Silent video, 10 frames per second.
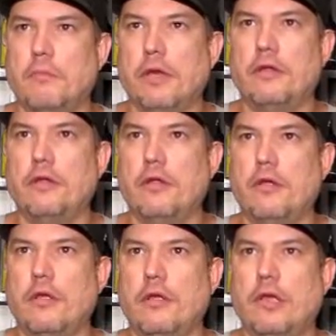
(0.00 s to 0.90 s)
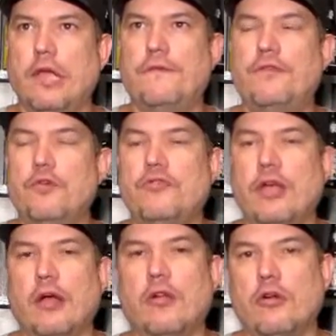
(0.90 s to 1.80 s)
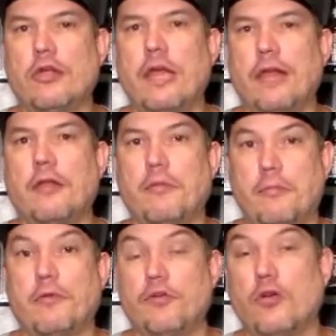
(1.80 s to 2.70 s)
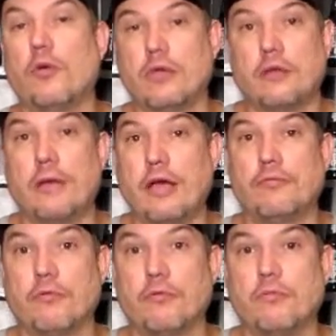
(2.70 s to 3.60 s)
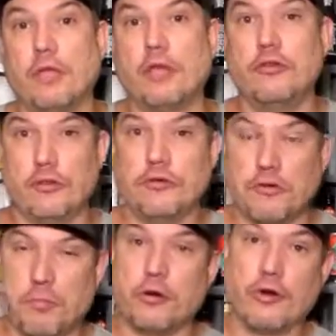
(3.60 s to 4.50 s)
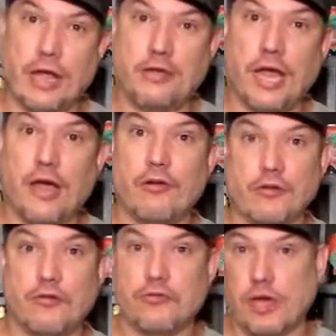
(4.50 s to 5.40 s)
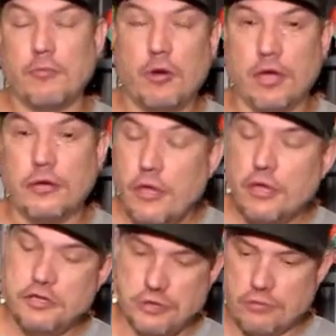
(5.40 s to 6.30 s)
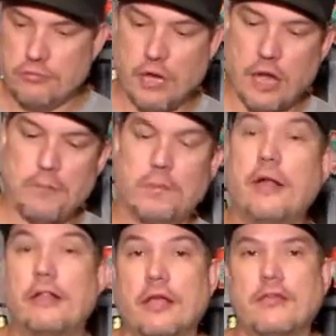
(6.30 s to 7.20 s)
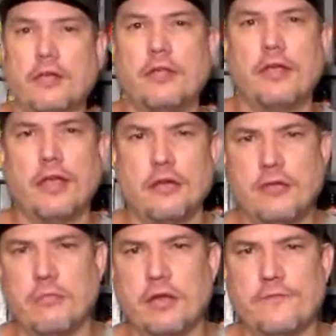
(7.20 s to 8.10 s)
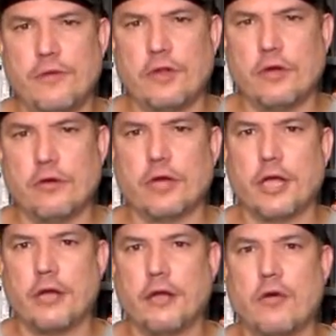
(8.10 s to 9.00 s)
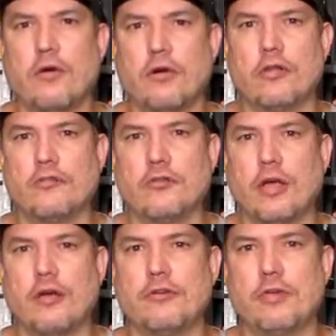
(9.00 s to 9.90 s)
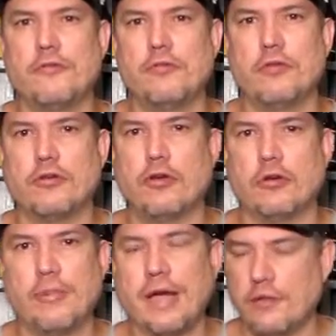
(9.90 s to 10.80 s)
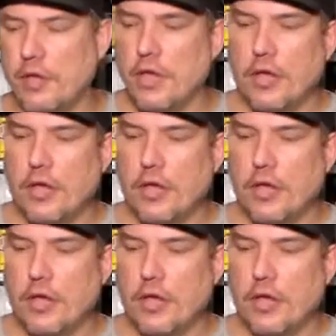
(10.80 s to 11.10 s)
but if you tell her to get into if you go into the bathroom and she'll put her head down and says, "Come on," she'll hop up. I think I actually made a video on that. How hard is it? How to give a dog a bath?